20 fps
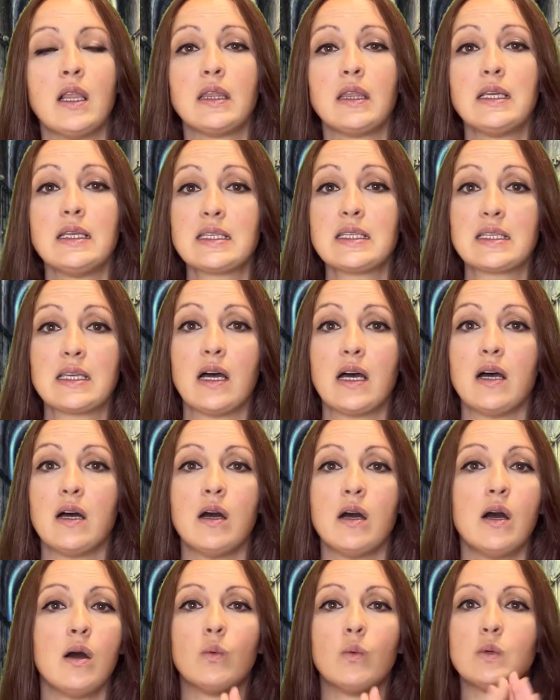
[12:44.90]
Lisa
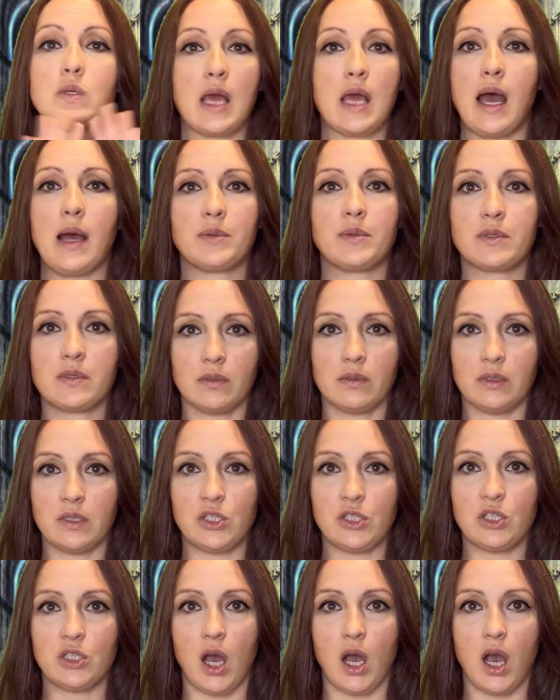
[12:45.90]
was absolutely
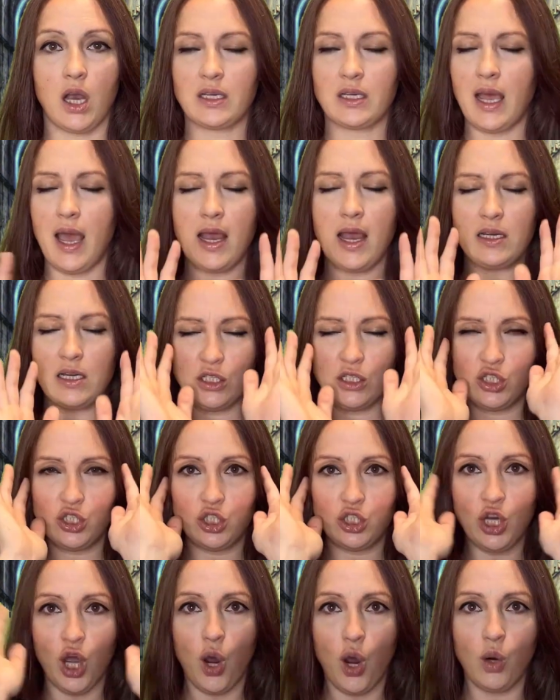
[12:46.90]
shocked and
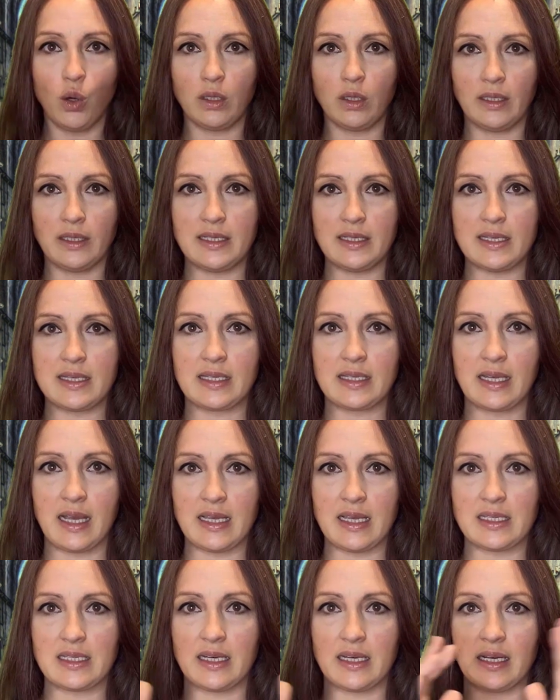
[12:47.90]
totally
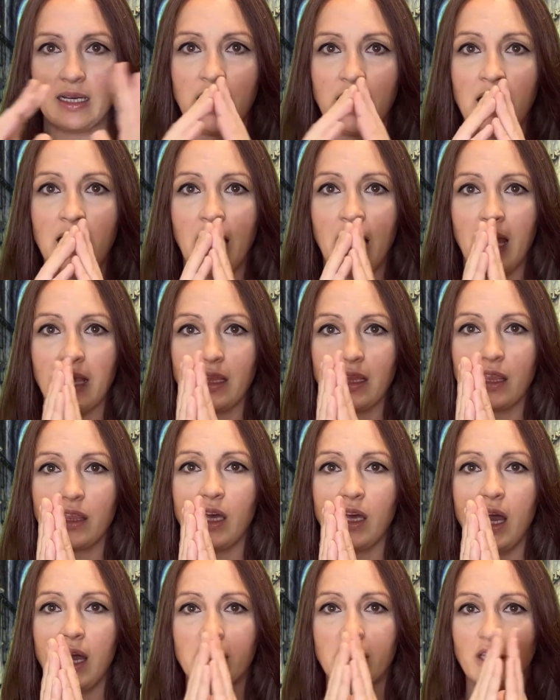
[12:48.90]
disgusted at the
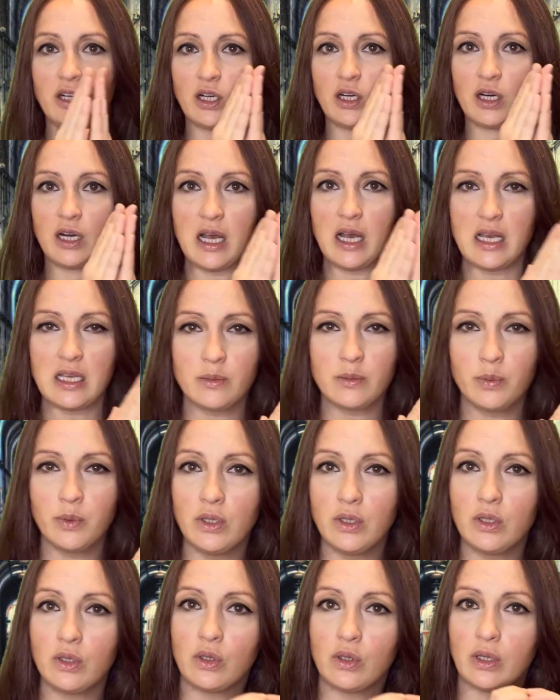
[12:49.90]
thought that her
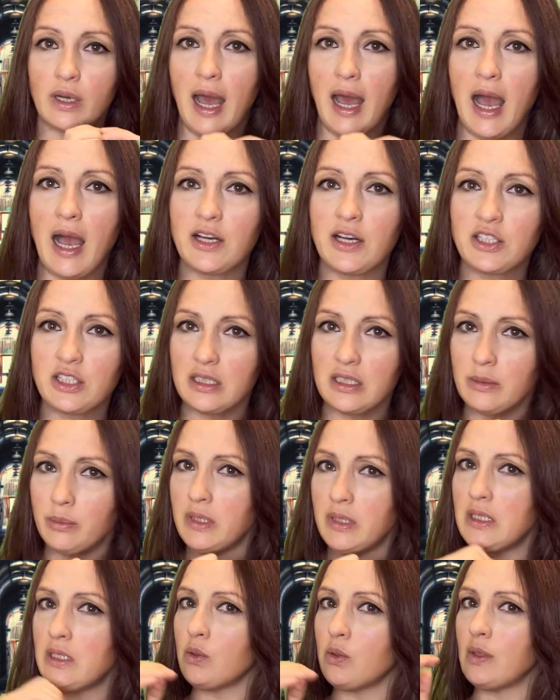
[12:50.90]
husband could actually
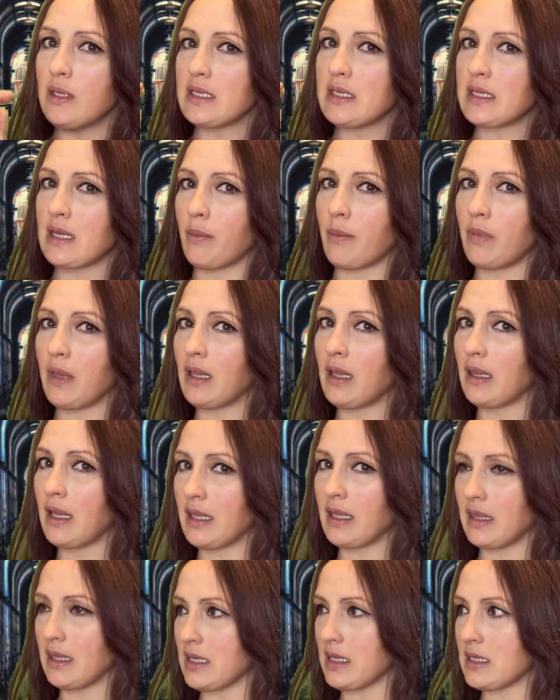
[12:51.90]
be doing something
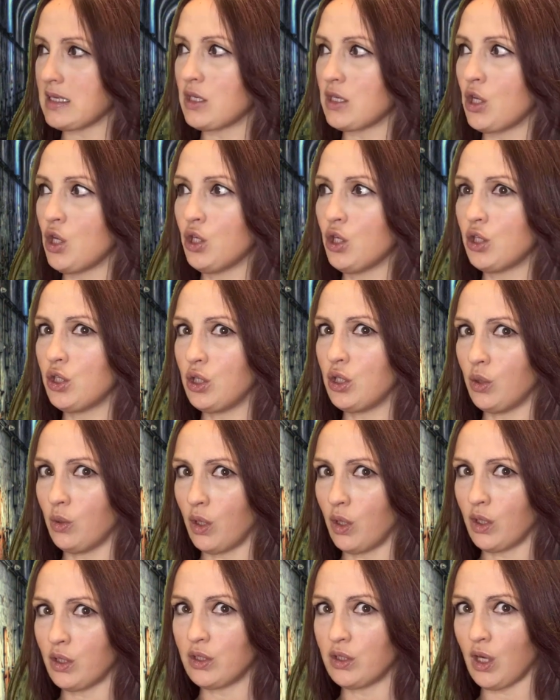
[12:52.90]
like this to
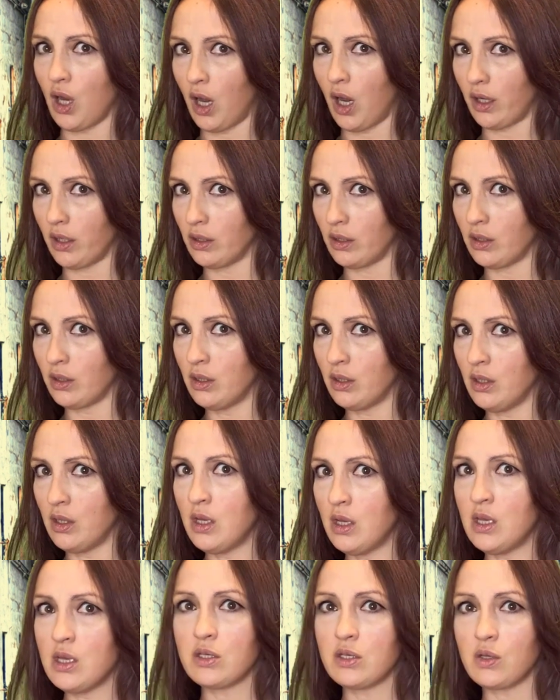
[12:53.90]
her daughter.
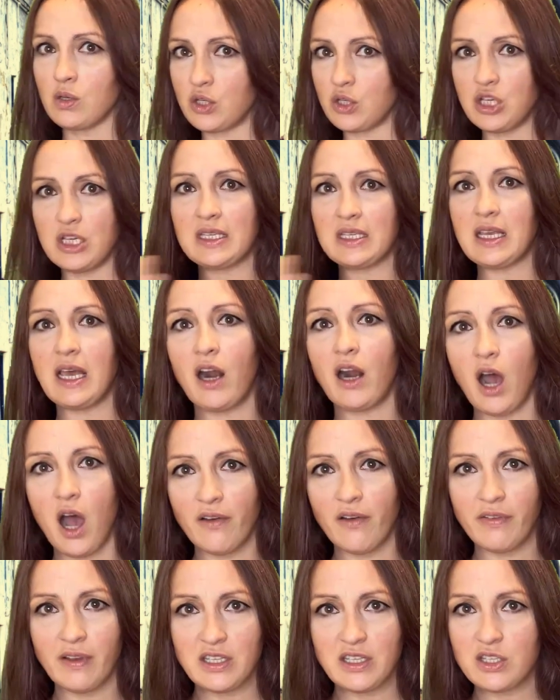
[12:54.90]
So she set
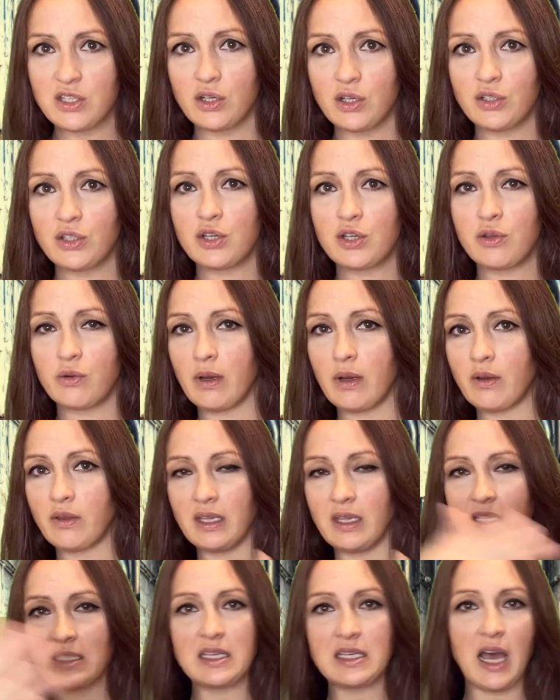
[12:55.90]
off and searched throughout
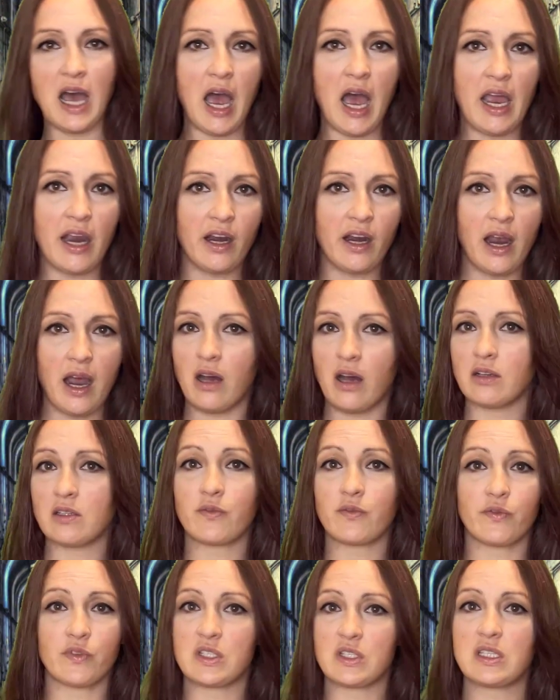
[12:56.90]
the entire
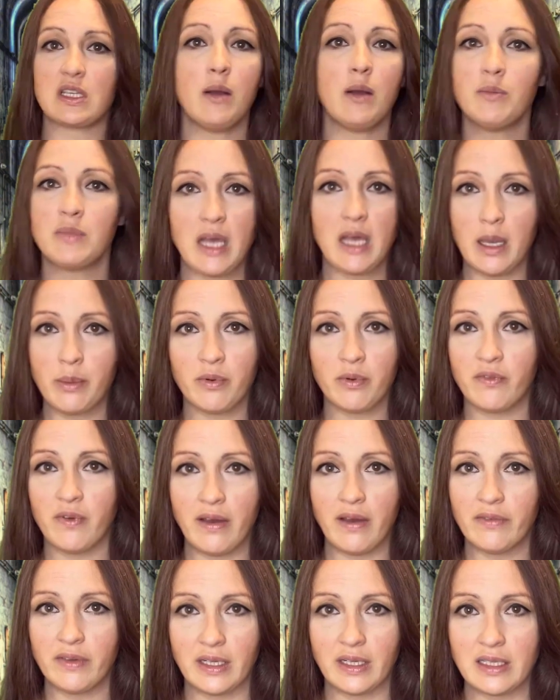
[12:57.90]
house for some type of
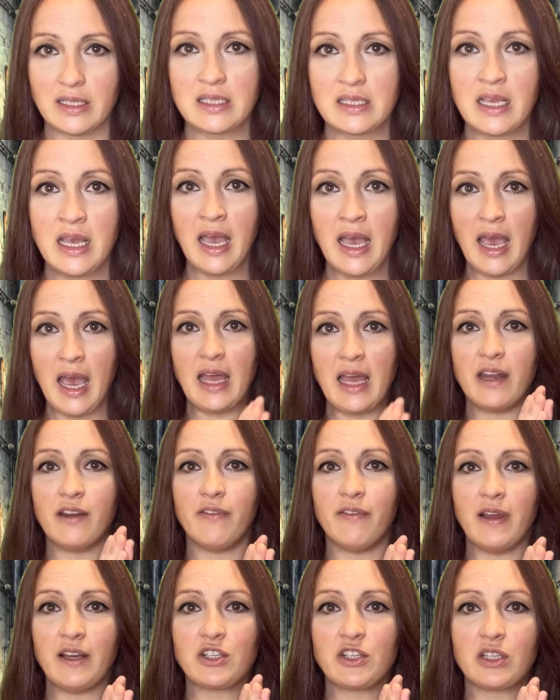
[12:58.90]
evidence, and
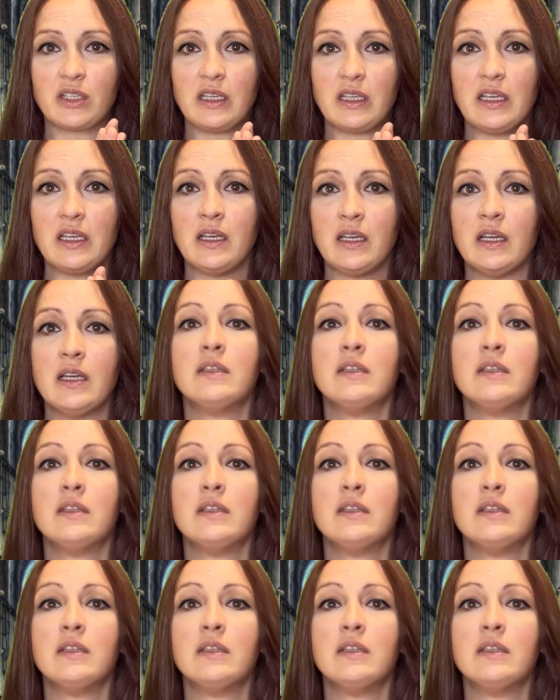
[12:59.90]
eventually